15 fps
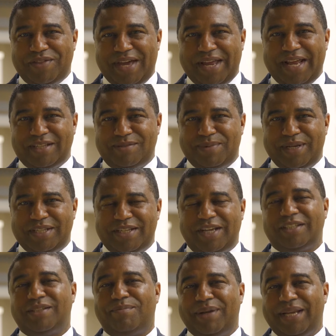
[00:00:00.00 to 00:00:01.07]
that has been
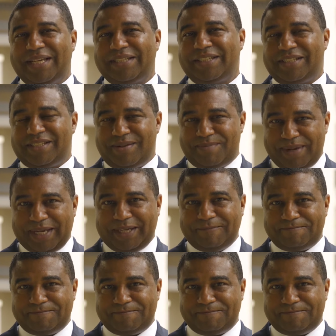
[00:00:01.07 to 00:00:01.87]
such a blessing to me.